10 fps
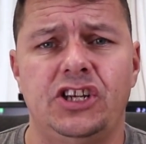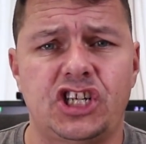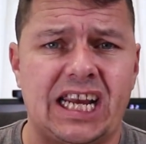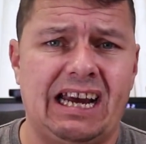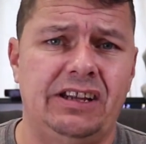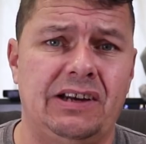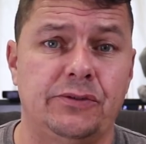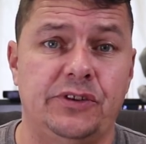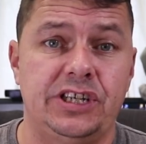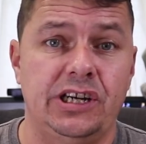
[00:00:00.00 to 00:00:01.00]
Check out the
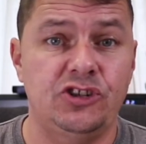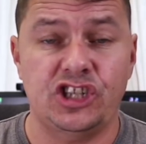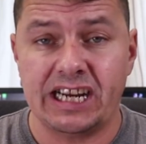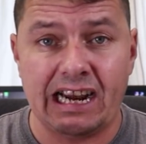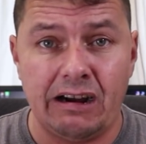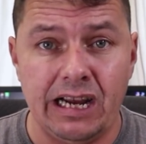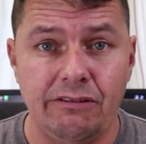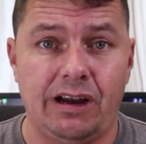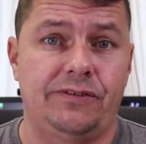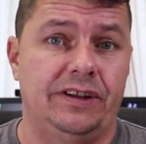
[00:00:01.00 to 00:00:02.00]
other videos, check out
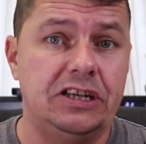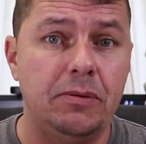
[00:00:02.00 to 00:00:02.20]
air rifling.